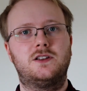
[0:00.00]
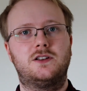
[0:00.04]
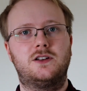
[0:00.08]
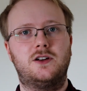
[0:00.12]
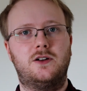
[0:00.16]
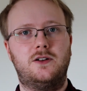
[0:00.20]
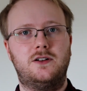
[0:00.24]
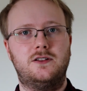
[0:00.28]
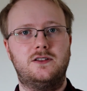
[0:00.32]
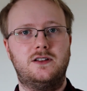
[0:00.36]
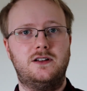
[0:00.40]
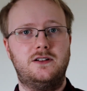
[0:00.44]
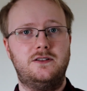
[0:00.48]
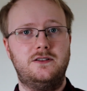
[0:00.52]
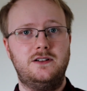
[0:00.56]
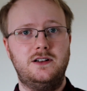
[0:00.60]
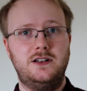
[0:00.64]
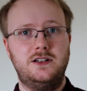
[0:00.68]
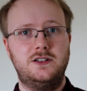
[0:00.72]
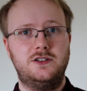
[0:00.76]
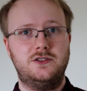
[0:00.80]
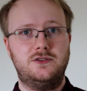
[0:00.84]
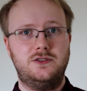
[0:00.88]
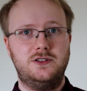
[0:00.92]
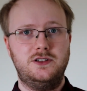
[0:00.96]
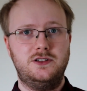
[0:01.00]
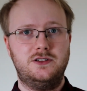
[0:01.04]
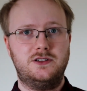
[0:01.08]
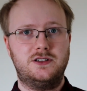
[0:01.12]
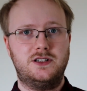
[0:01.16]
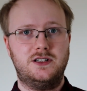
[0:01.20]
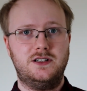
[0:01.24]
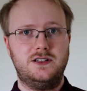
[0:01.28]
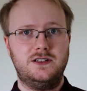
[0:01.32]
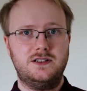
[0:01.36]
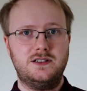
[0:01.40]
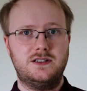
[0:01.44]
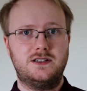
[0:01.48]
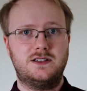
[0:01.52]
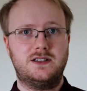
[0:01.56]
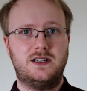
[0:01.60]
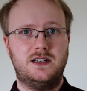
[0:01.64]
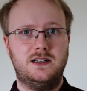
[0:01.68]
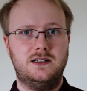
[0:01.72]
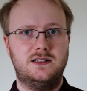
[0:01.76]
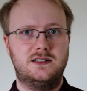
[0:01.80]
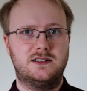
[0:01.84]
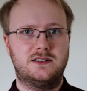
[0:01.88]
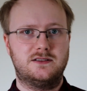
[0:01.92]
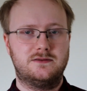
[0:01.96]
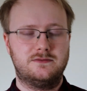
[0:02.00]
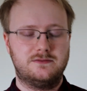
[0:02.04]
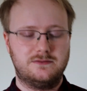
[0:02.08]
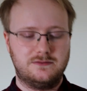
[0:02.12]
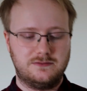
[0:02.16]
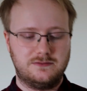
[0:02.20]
go out there and enjoy your cursed sand.